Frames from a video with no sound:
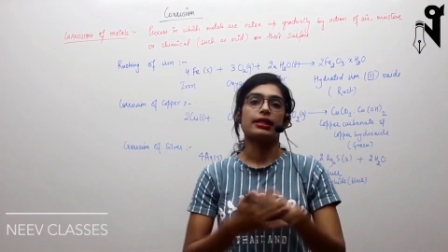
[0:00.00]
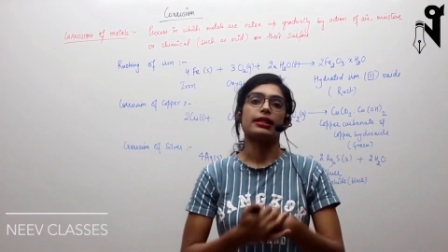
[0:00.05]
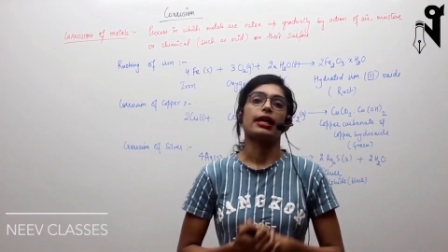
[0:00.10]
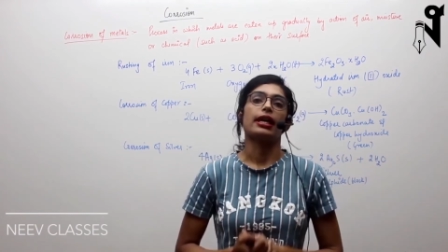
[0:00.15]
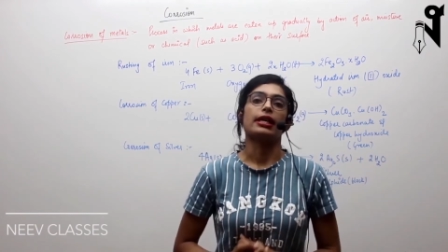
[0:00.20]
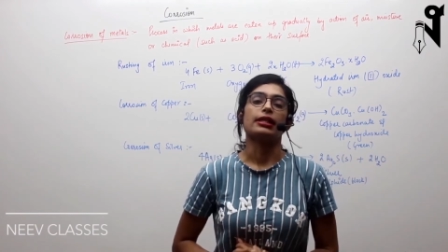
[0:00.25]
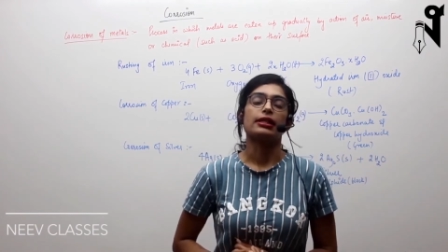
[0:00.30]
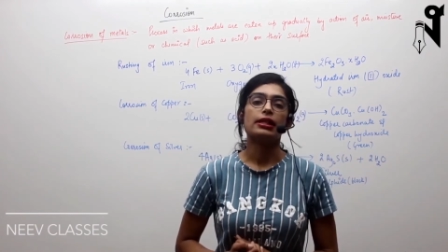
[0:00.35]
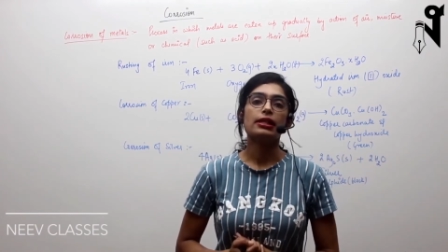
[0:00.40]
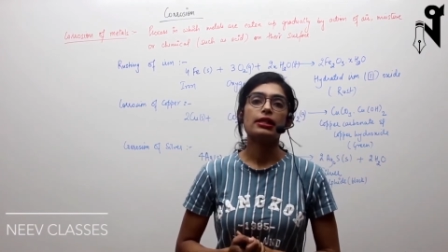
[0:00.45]

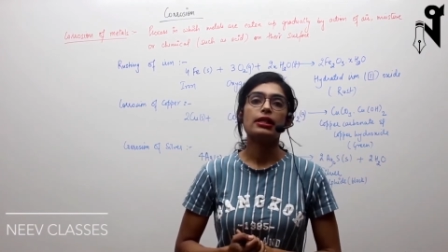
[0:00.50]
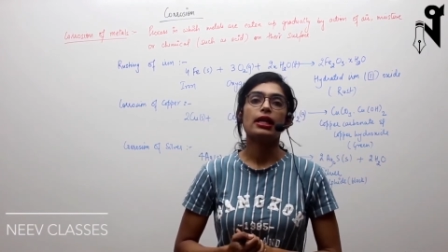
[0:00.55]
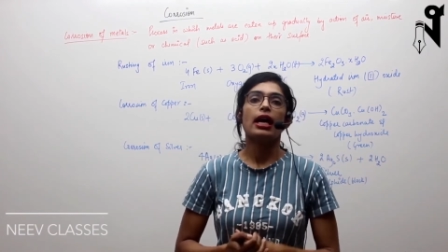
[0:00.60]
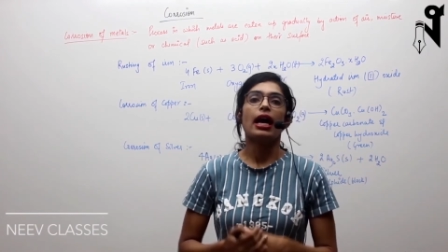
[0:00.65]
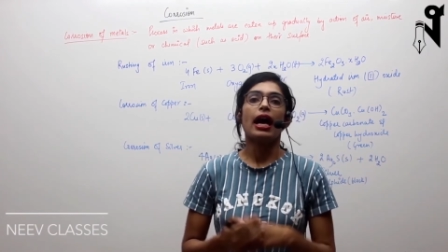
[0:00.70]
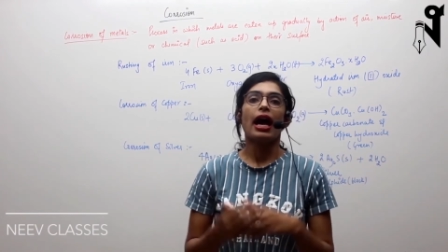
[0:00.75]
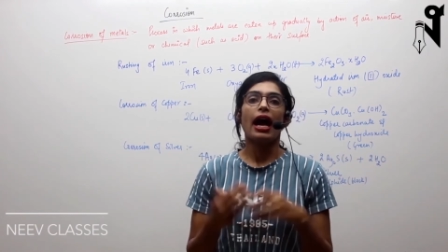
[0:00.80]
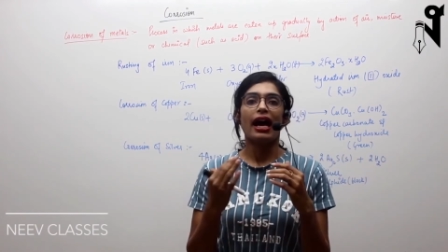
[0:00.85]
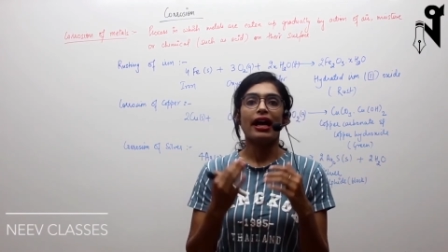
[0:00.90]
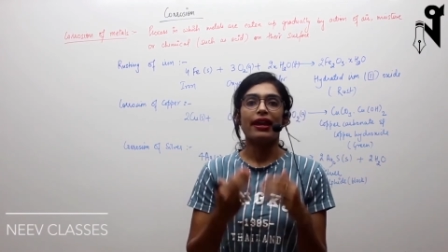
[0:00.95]
gases,
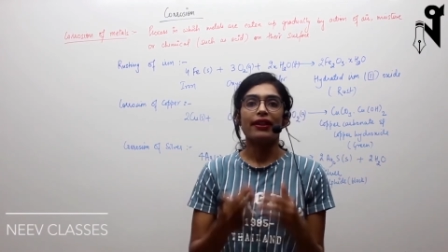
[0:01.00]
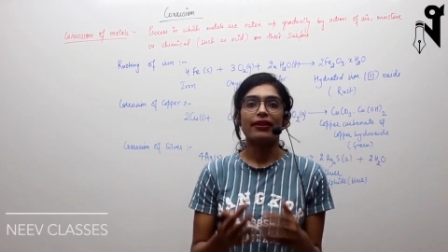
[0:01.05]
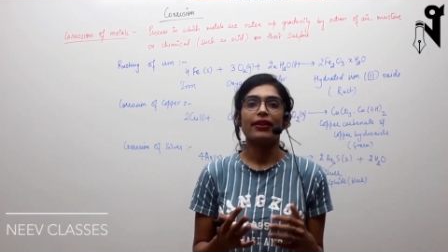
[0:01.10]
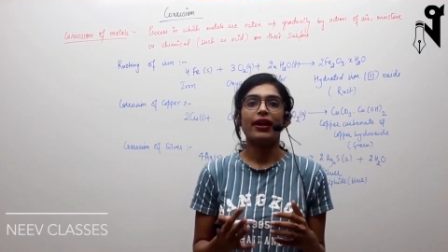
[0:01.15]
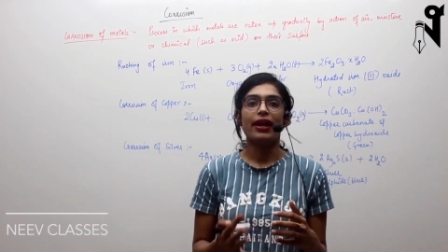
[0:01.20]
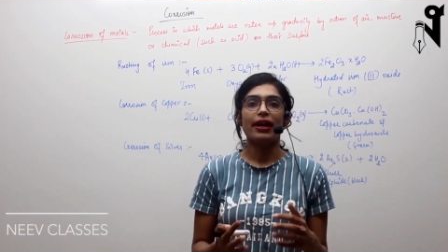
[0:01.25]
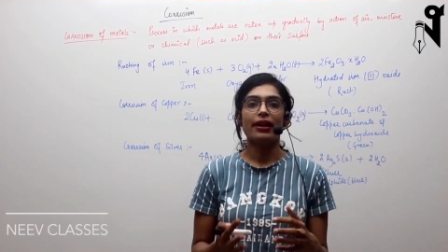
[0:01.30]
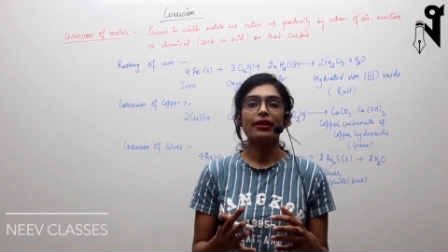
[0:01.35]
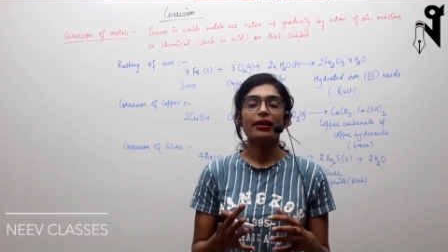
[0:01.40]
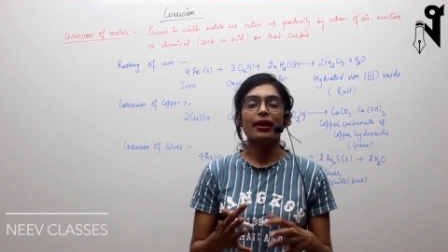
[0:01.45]
and
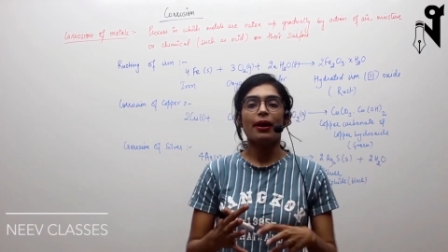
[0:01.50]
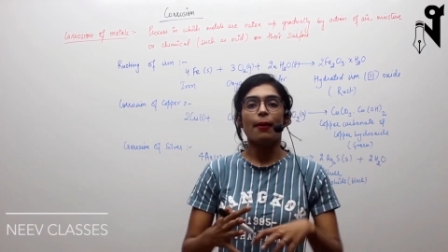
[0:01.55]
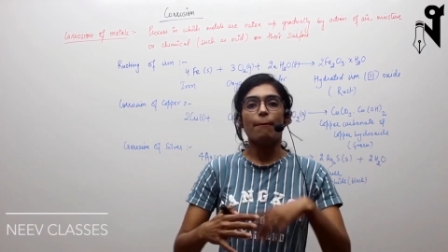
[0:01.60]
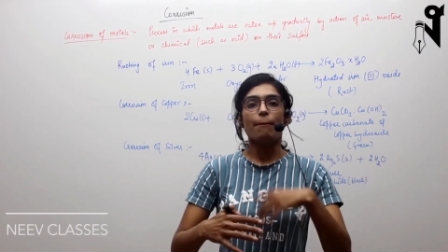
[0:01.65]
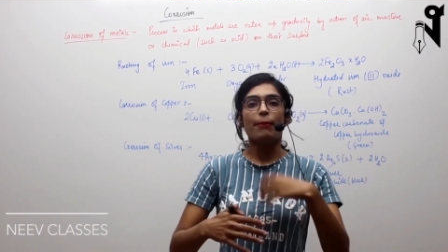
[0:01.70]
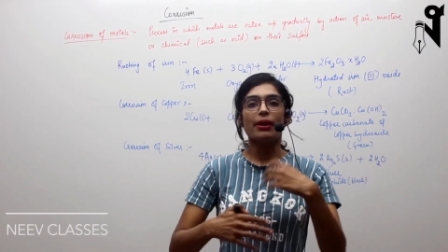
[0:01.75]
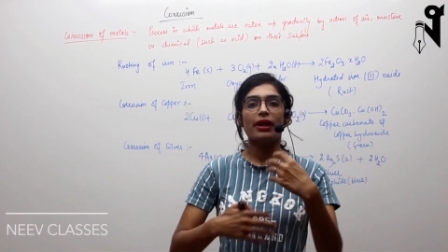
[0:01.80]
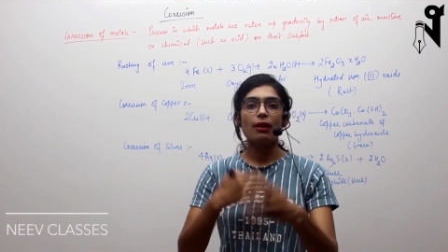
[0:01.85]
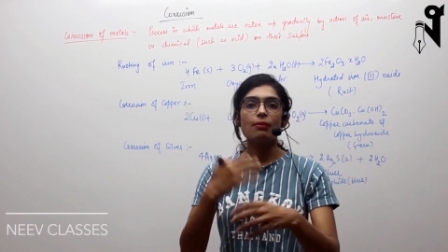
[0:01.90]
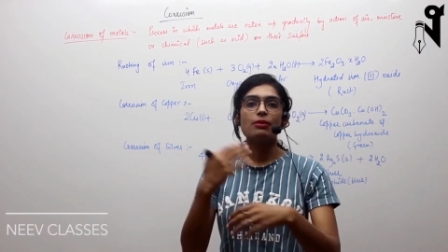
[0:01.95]
then
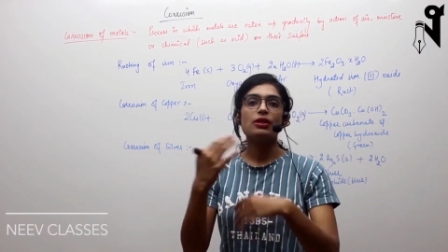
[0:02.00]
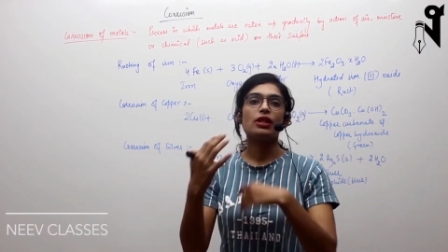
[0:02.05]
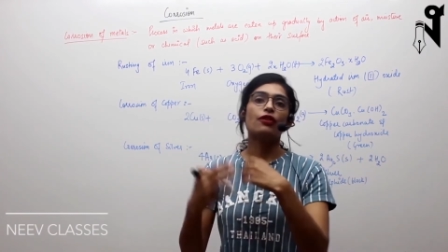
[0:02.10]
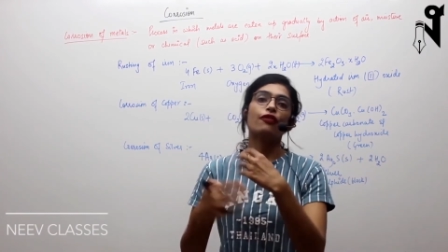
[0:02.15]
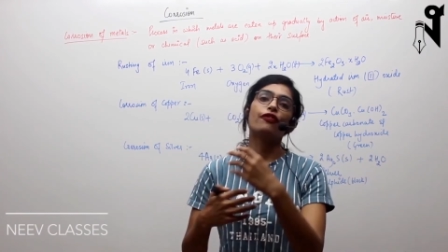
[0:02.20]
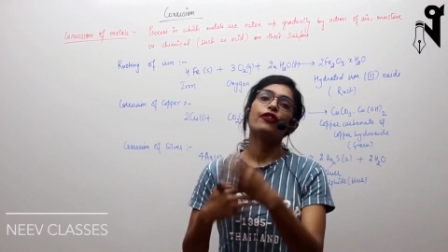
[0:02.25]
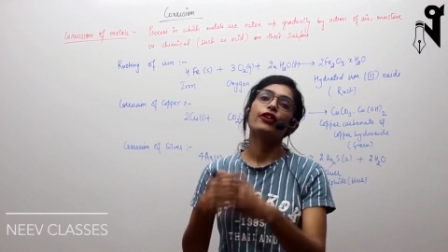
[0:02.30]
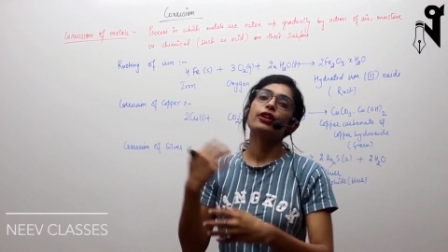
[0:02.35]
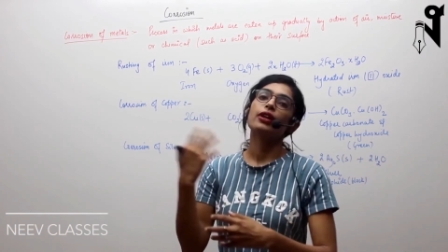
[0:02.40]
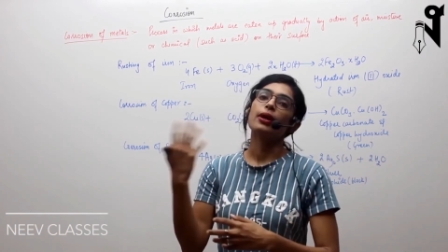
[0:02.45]
becomes a
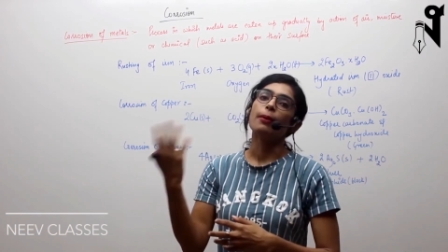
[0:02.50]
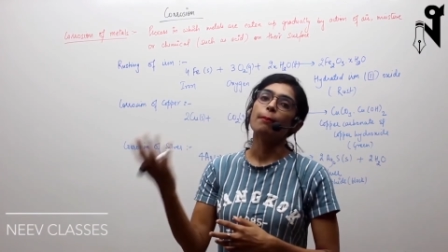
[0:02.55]
different